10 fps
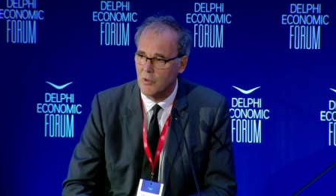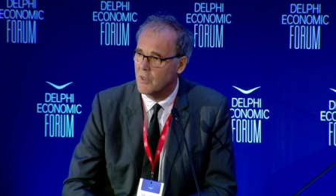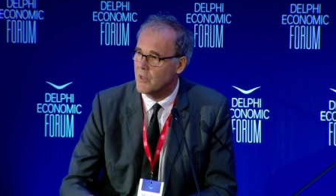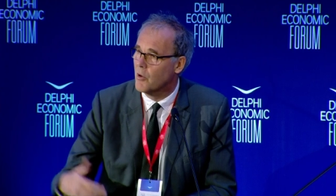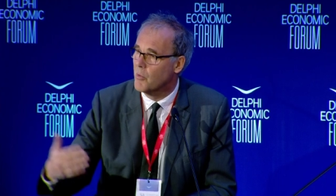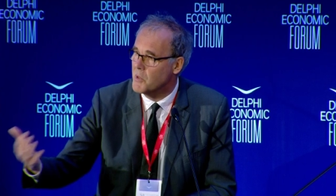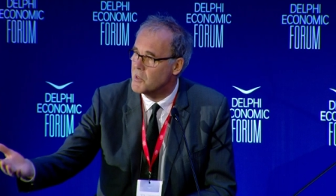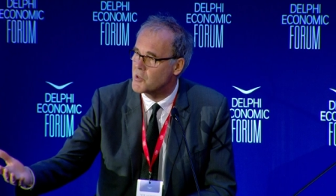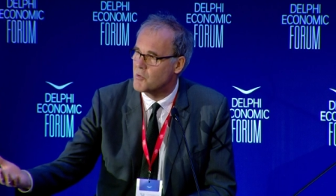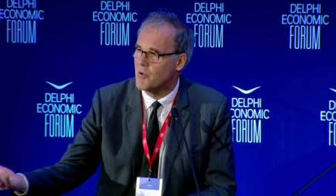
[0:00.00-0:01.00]
only or
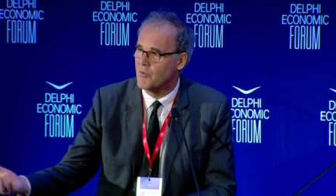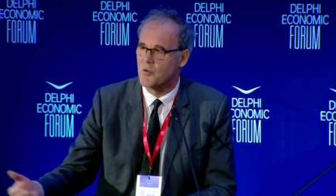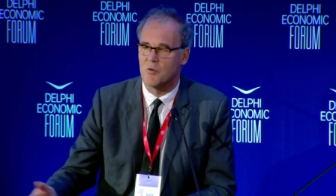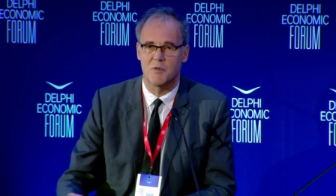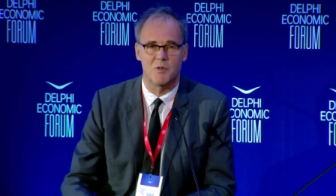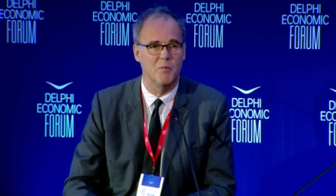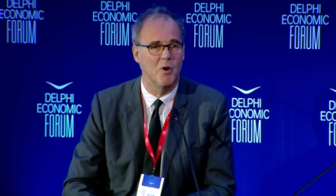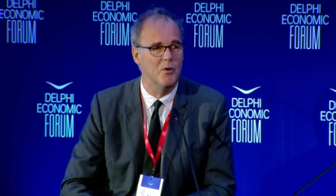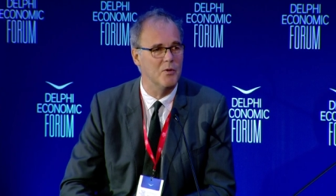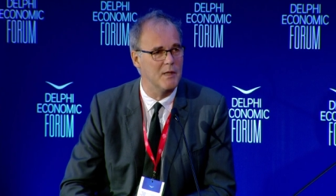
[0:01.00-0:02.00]
Ministry of Tourism
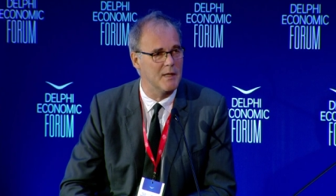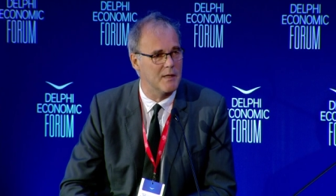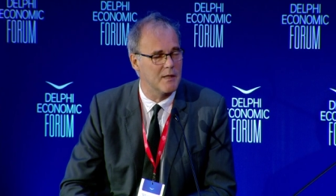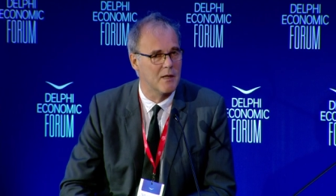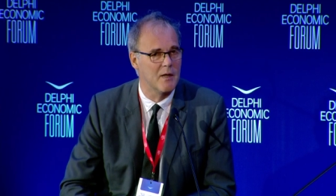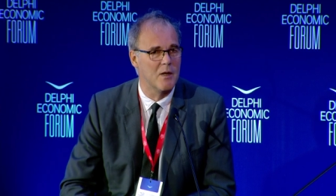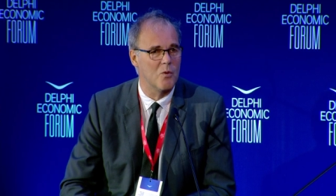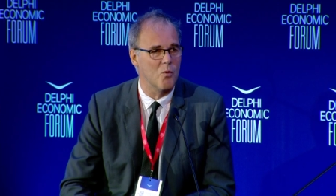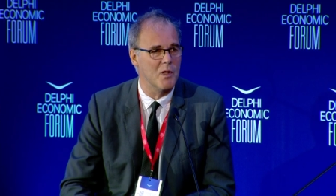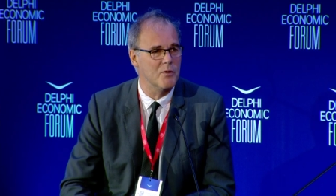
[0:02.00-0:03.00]
only
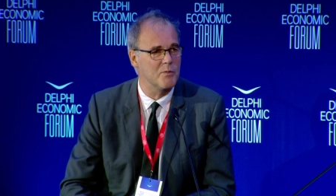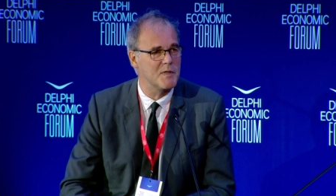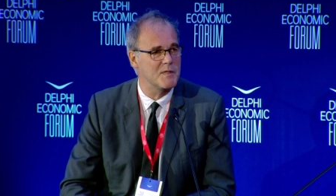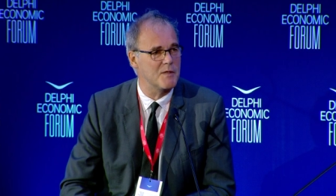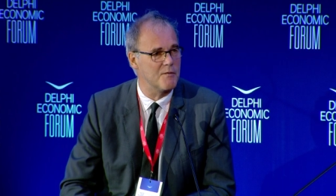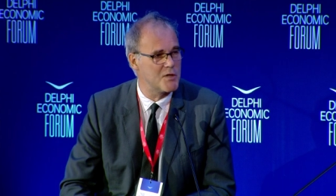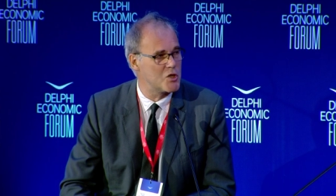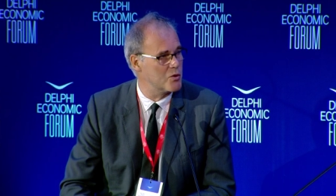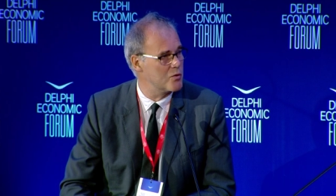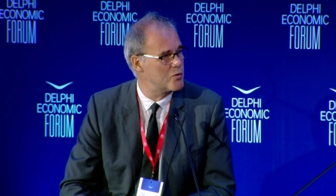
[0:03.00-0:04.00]
will not be
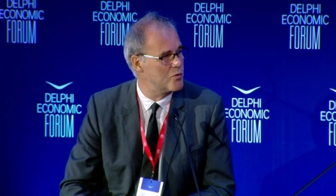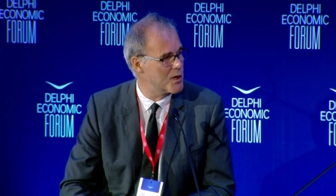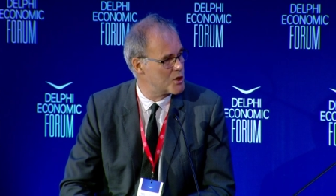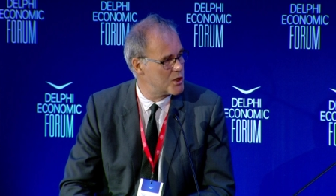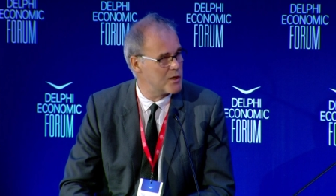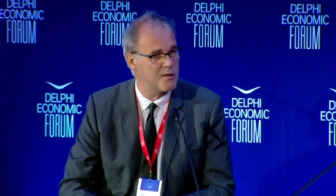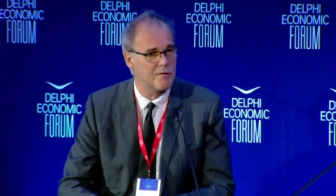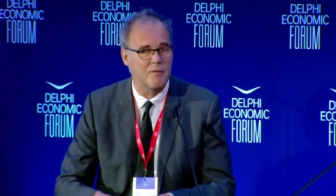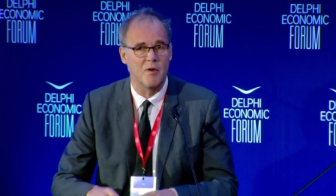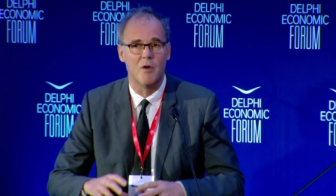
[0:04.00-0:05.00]
sufficient to
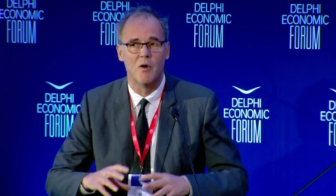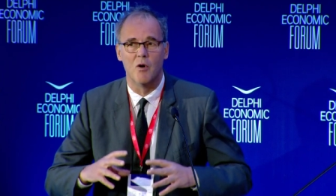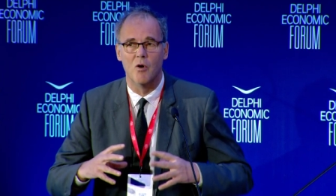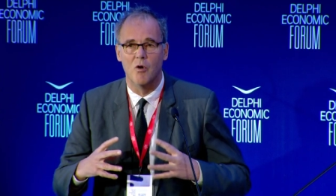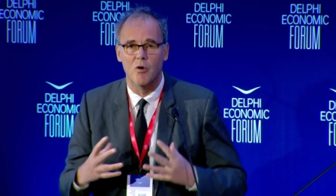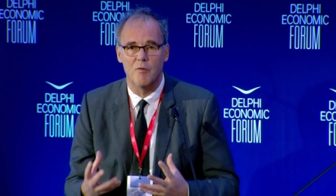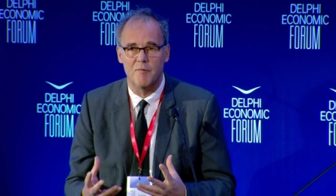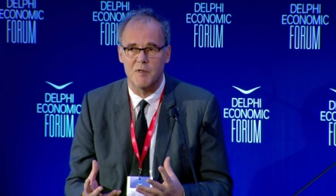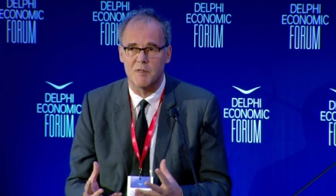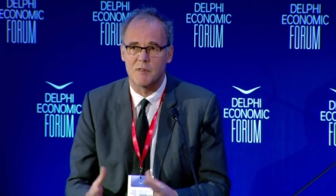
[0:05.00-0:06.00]
achieve all
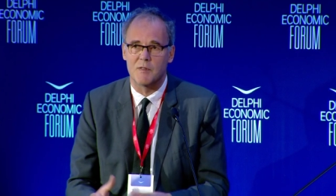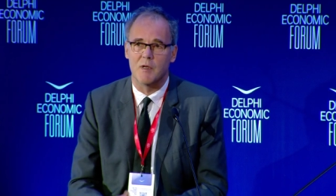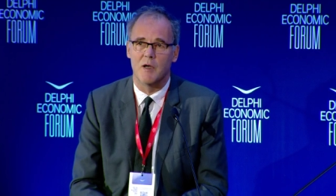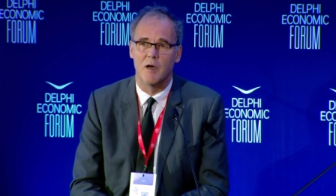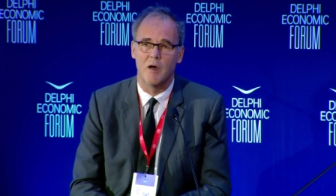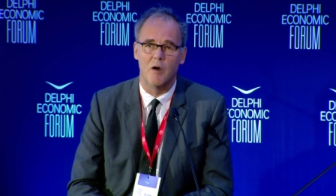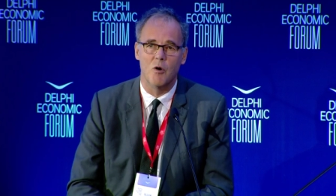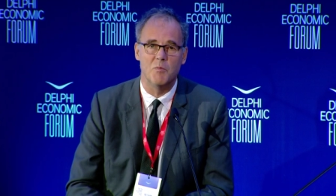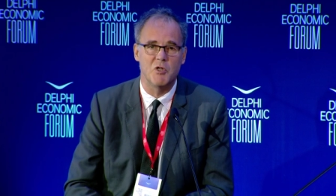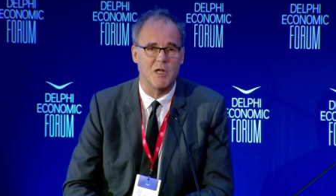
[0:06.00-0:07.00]
of this uh,
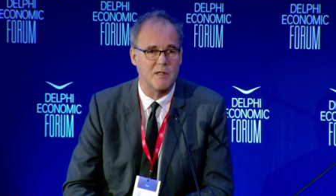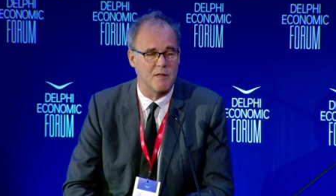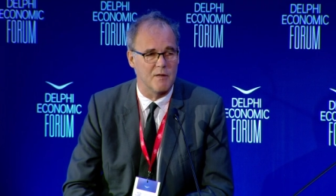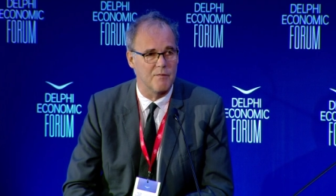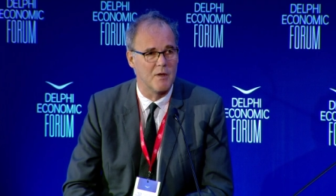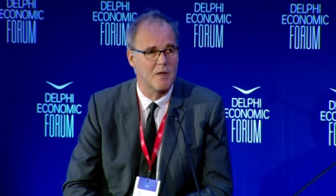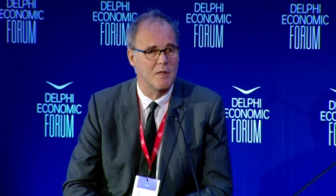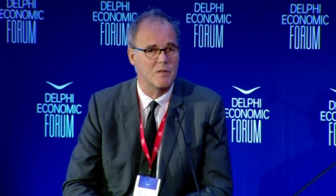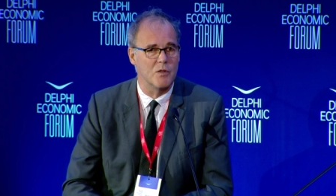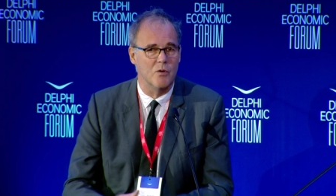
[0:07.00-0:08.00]

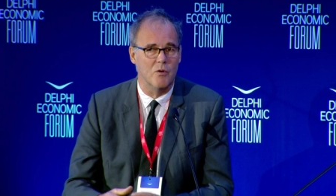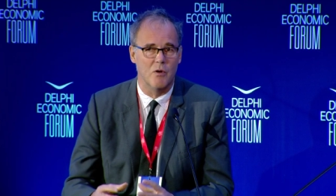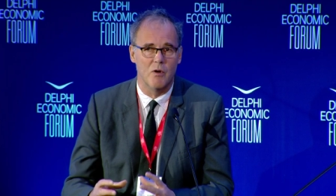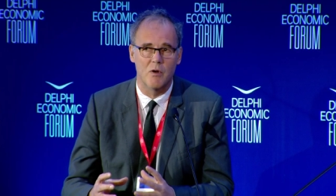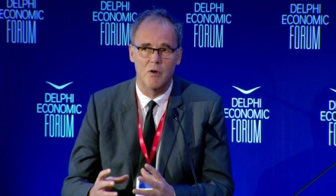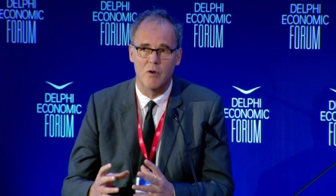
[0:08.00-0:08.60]
So uh, a,